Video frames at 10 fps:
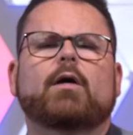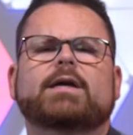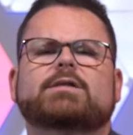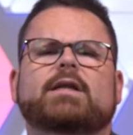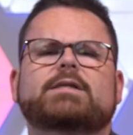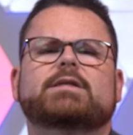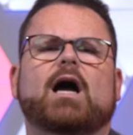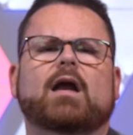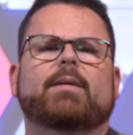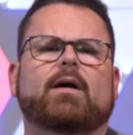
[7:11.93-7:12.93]
Okay, so let's
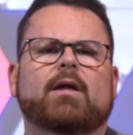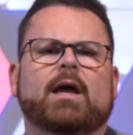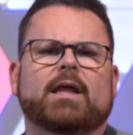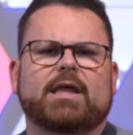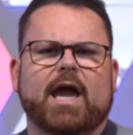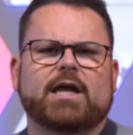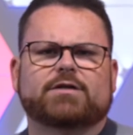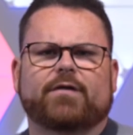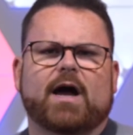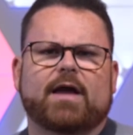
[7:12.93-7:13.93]
talk about the
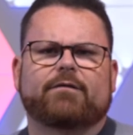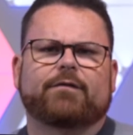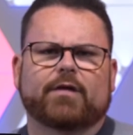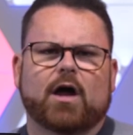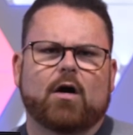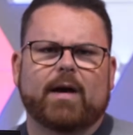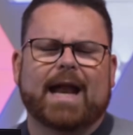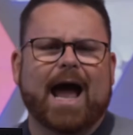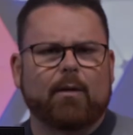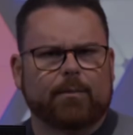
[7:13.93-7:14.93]
H5 Flow and
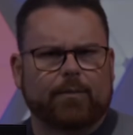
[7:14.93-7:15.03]
how it